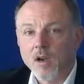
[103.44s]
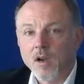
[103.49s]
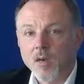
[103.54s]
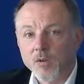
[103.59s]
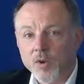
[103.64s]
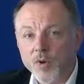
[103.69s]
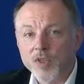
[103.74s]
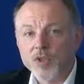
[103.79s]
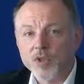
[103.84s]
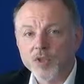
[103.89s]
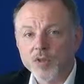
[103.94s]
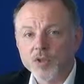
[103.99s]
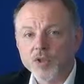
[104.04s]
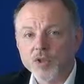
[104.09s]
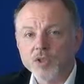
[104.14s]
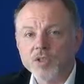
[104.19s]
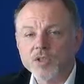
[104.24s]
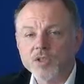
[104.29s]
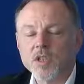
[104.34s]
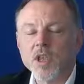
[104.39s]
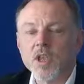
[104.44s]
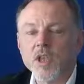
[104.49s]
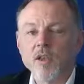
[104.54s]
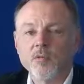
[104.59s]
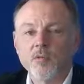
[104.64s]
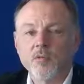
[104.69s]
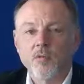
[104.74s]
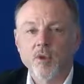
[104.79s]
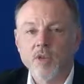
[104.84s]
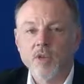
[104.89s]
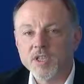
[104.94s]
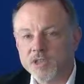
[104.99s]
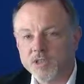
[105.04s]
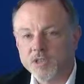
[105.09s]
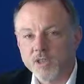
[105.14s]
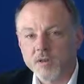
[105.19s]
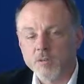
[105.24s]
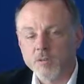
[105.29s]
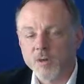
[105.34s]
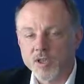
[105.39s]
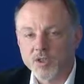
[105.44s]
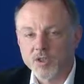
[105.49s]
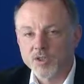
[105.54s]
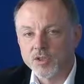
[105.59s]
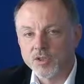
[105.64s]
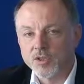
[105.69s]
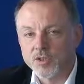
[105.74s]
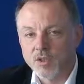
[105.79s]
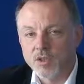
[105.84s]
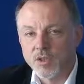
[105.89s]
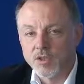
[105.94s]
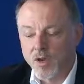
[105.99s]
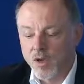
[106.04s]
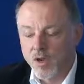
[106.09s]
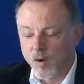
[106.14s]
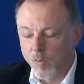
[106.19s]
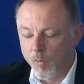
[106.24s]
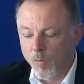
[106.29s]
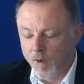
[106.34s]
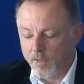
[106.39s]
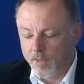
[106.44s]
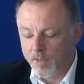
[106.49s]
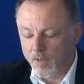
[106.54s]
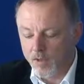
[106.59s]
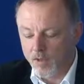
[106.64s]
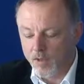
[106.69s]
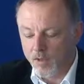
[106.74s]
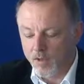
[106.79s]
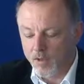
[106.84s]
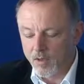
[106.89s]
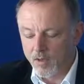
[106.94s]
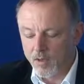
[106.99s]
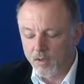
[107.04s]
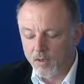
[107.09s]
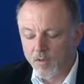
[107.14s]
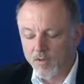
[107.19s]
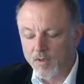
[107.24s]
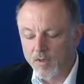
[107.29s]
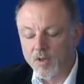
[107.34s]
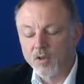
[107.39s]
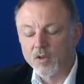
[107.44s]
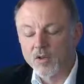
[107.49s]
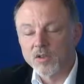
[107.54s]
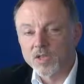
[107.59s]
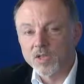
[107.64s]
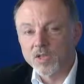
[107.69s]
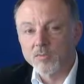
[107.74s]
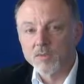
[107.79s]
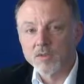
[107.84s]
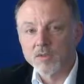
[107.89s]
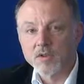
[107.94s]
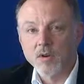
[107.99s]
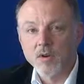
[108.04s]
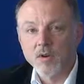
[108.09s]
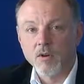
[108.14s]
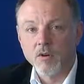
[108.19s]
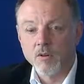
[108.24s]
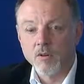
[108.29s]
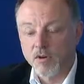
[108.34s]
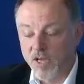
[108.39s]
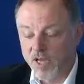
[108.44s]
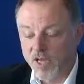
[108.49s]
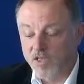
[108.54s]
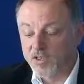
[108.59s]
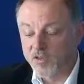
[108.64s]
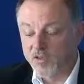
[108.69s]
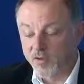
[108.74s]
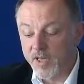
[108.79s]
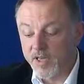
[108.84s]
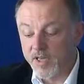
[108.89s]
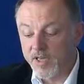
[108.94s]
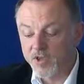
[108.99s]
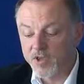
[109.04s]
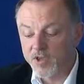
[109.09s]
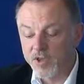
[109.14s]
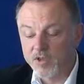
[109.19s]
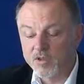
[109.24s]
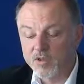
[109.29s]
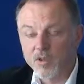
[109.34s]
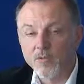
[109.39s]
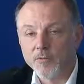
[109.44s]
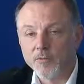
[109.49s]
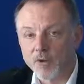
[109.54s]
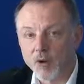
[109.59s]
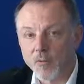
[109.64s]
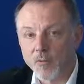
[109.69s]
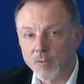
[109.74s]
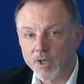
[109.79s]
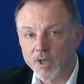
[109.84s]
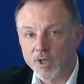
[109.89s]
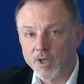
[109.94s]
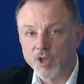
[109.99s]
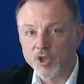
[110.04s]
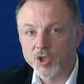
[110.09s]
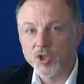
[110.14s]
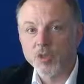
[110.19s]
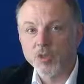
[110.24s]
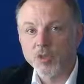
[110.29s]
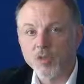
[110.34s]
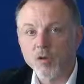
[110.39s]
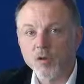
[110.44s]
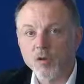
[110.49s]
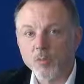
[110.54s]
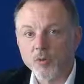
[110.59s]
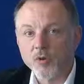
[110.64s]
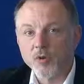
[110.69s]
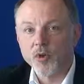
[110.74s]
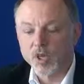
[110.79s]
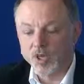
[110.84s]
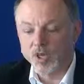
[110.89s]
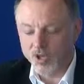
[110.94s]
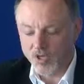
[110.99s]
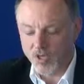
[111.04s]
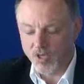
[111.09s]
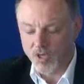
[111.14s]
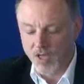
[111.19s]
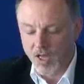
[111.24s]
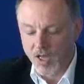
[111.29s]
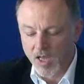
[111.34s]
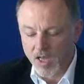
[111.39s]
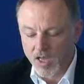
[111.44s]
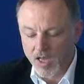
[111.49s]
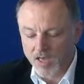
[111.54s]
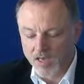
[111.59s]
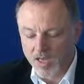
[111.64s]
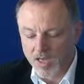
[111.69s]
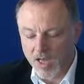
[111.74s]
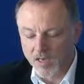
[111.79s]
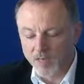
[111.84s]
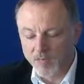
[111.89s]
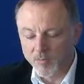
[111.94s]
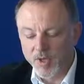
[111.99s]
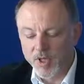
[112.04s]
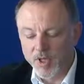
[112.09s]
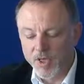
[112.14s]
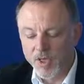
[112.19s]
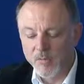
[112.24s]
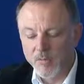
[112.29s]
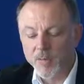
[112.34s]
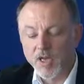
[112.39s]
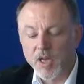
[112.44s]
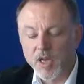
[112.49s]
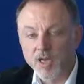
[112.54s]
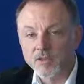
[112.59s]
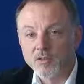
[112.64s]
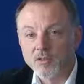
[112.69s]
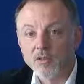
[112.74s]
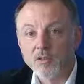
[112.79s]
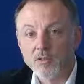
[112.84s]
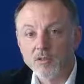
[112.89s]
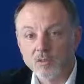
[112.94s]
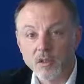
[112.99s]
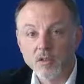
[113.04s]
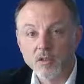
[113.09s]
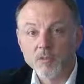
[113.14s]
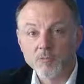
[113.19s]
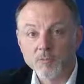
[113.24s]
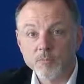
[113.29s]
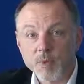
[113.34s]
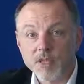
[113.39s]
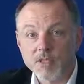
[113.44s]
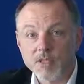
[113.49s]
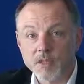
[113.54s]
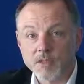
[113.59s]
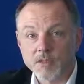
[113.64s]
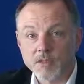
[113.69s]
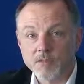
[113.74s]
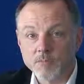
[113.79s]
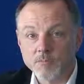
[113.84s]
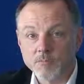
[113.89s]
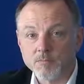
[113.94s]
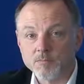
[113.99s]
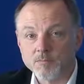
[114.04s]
Researchers have raised the question whether the concepts and strategies of competition and cooperation can be applied to the world of business.